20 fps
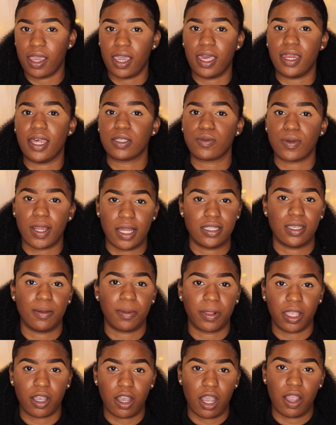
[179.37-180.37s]
and that's what I
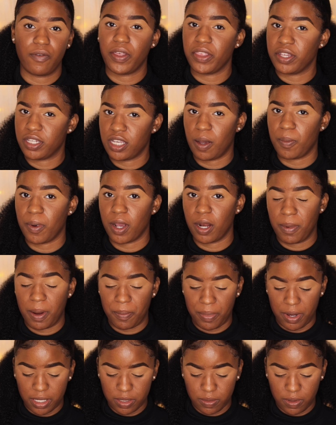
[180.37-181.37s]
typically carve out the top part of
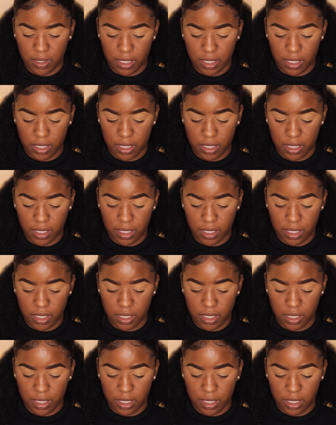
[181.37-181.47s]
my brows